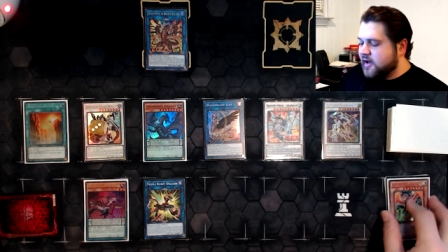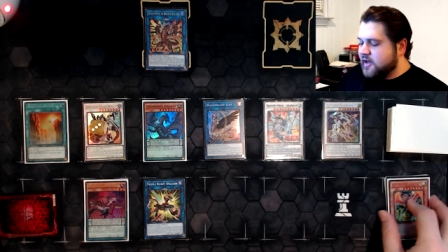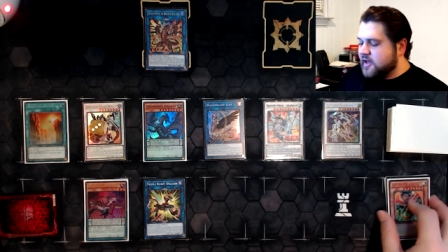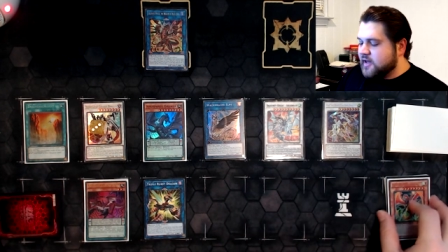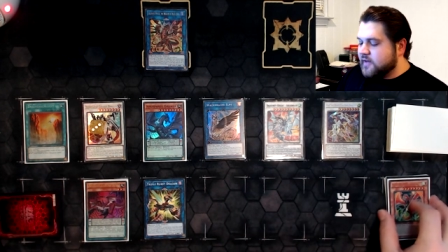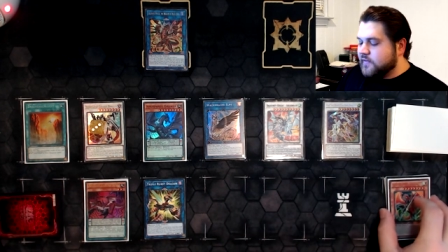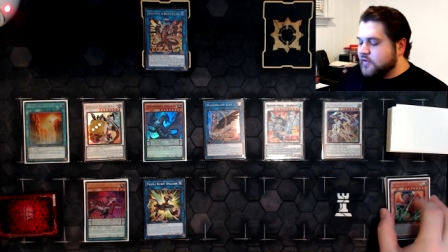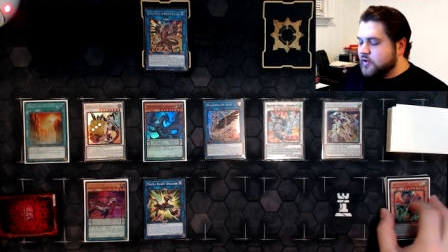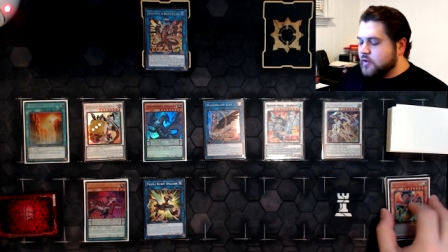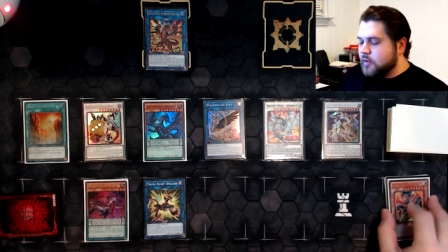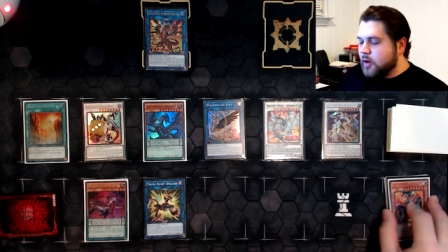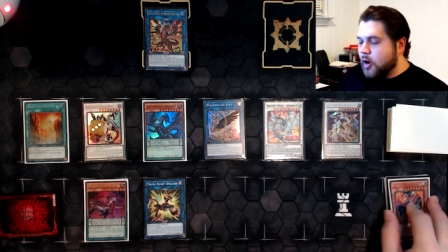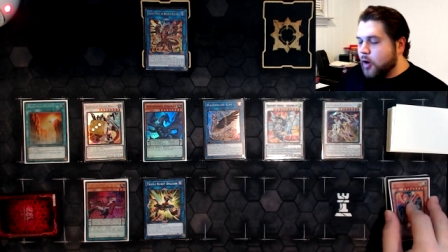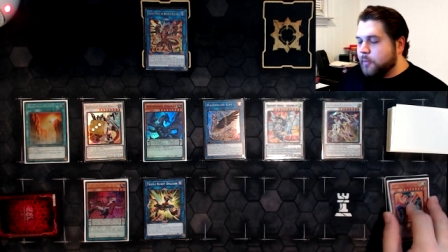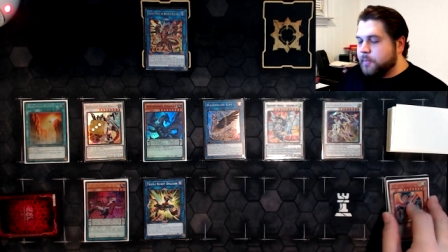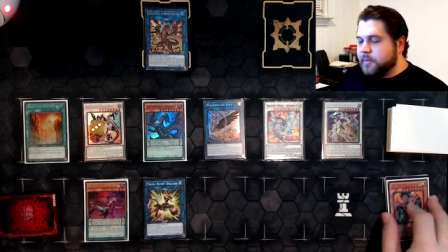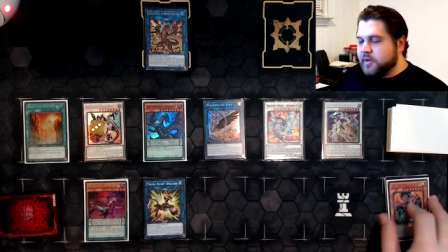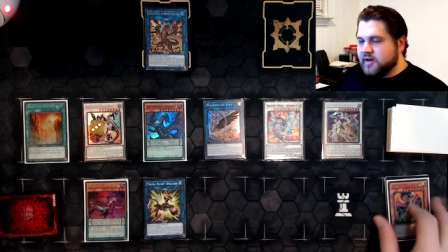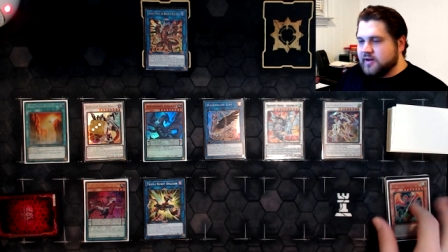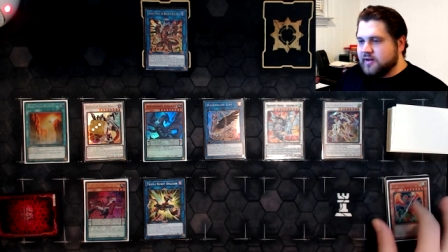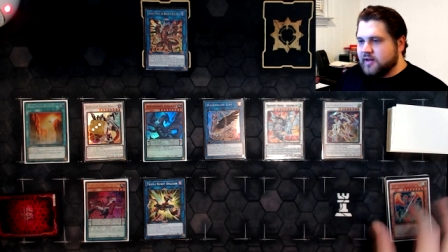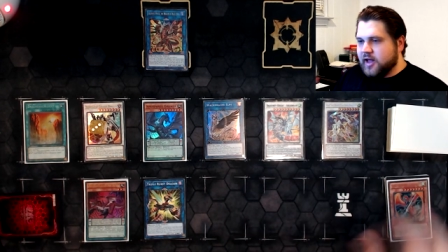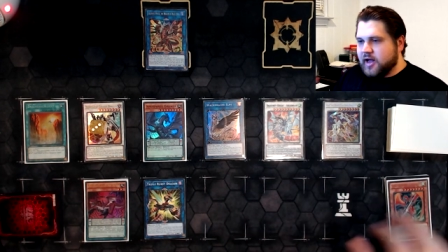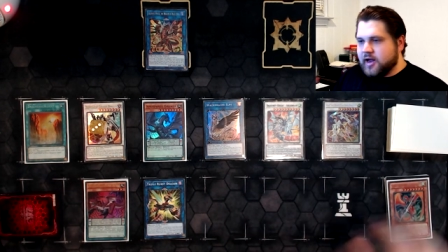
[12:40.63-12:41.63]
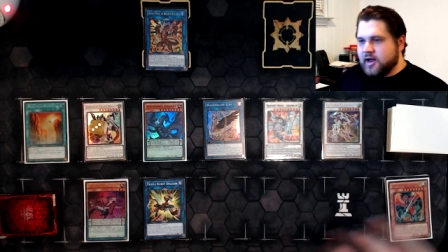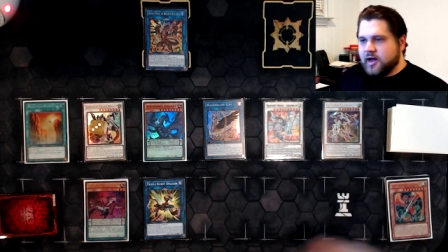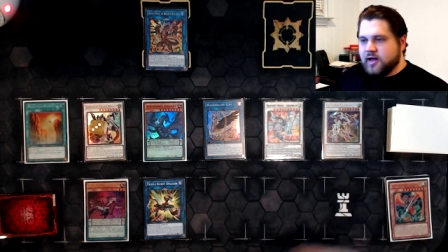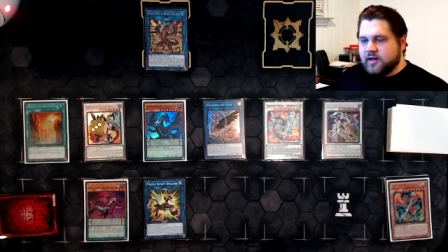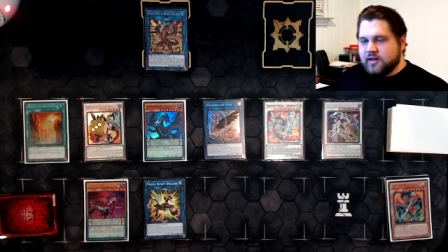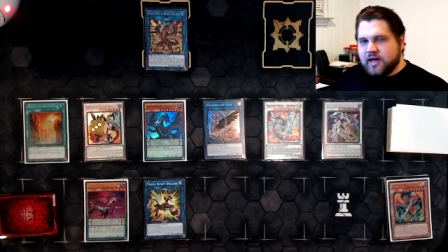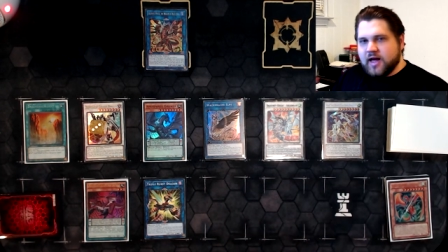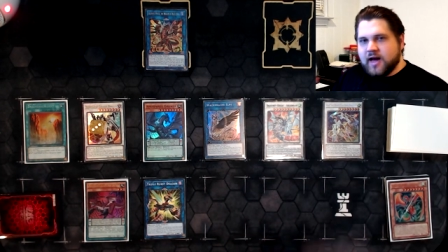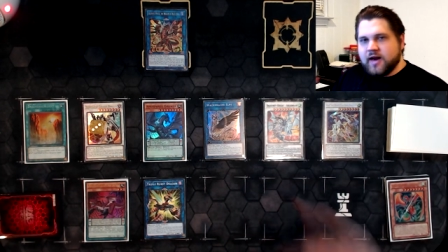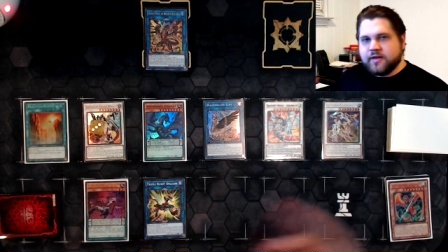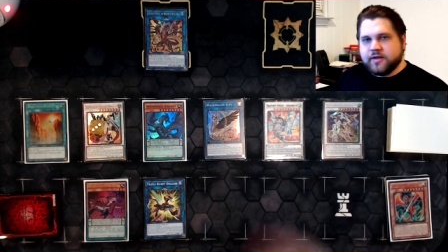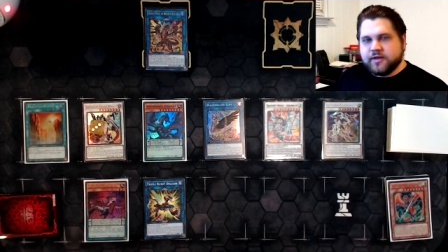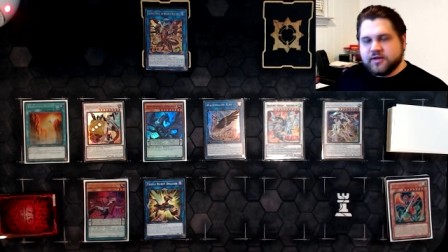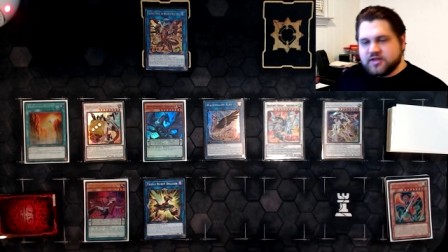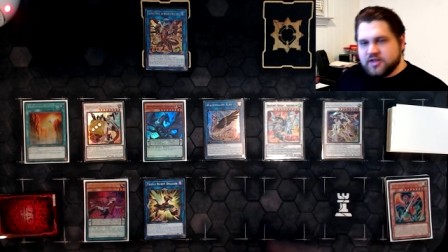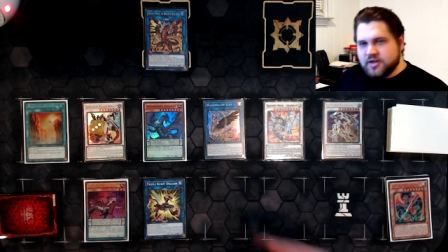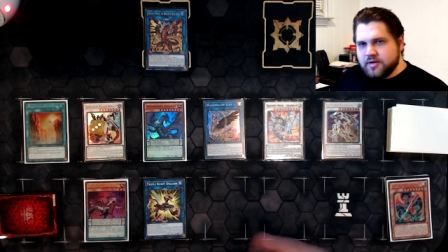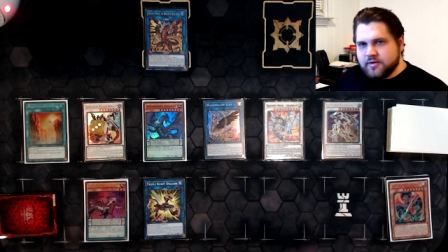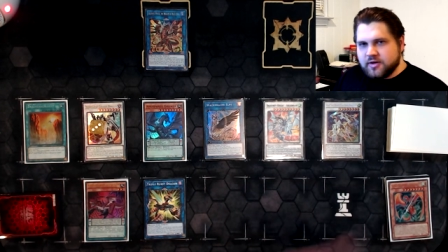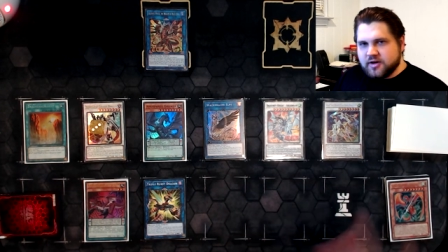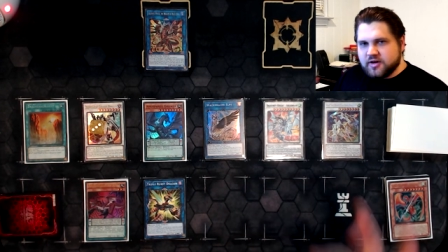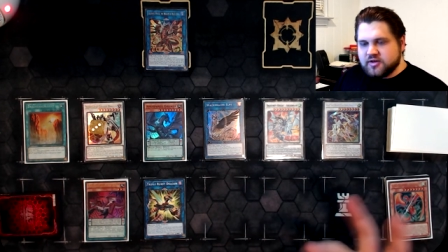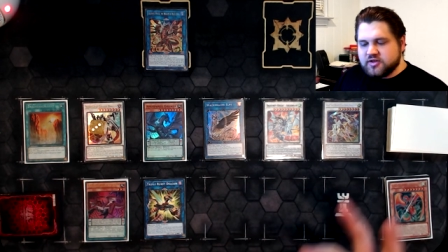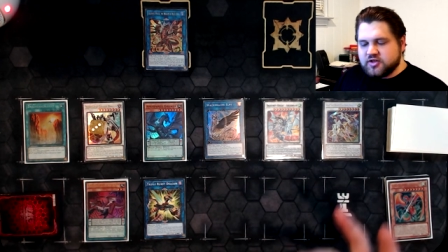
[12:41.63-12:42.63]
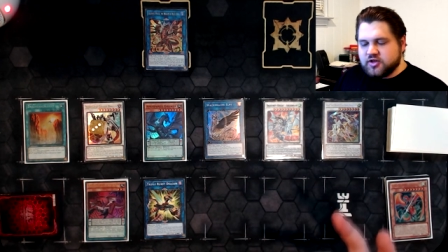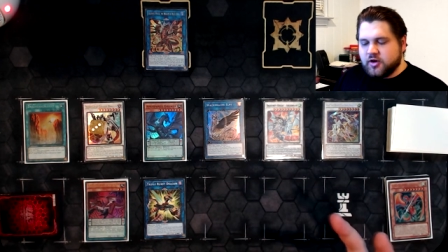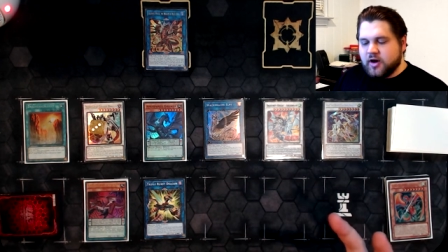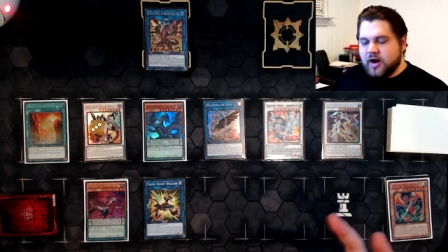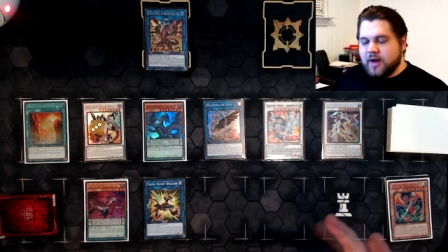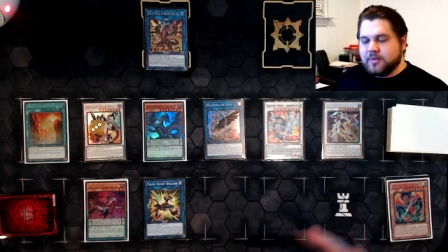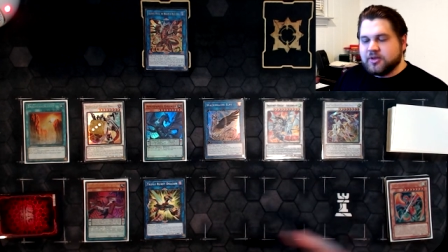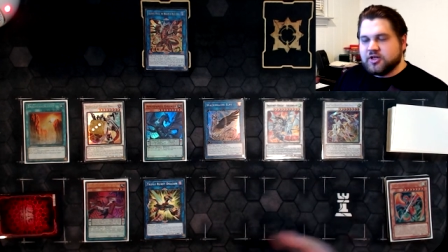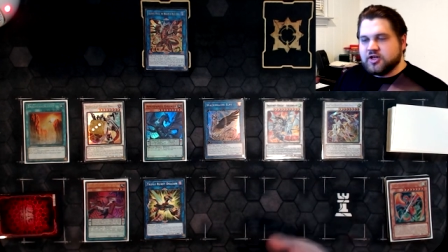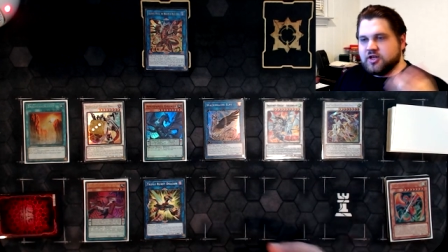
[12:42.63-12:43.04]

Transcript: uh, if you open, like, a lot of the tuners,